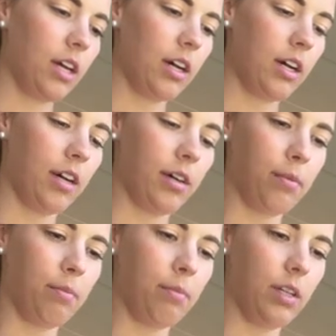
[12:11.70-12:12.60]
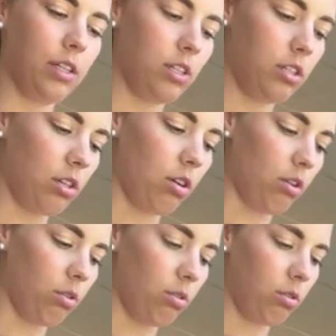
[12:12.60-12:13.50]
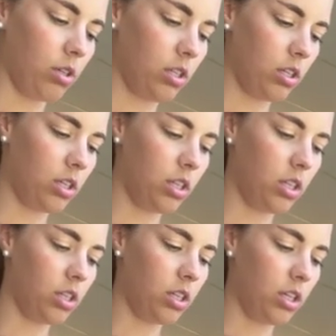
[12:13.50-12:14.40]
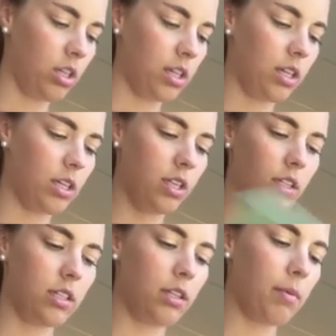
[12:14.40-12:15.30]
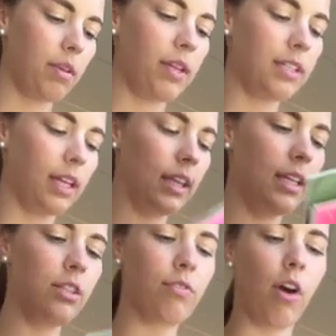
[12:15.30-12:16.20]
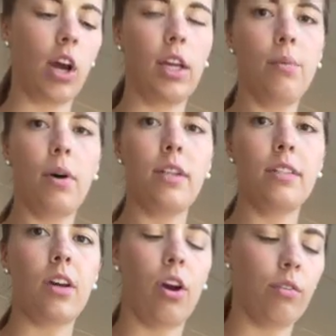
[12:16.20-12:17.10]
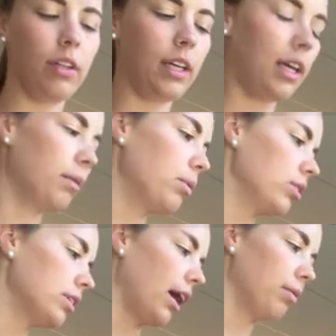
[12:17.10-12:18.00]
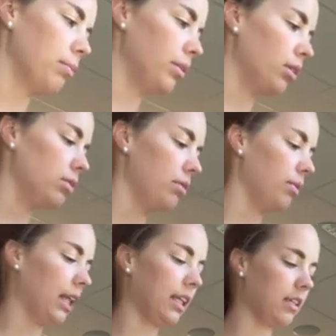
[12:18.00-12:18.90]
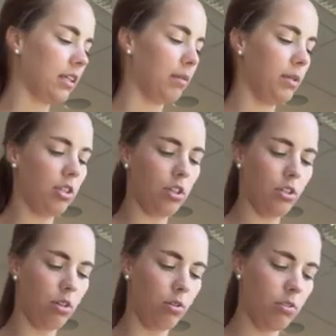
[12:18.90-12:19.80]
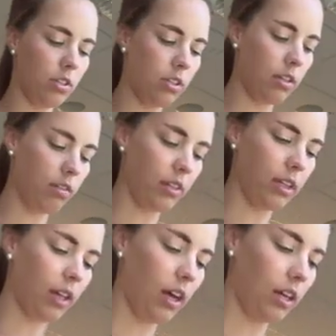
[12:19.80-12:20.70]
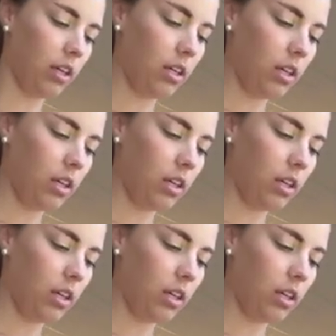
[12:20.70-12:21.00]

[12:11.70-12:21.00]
And so some of these, like these froggy ones, aren't really animals. I would put those in with like the Skippy John Jones and stuff like that.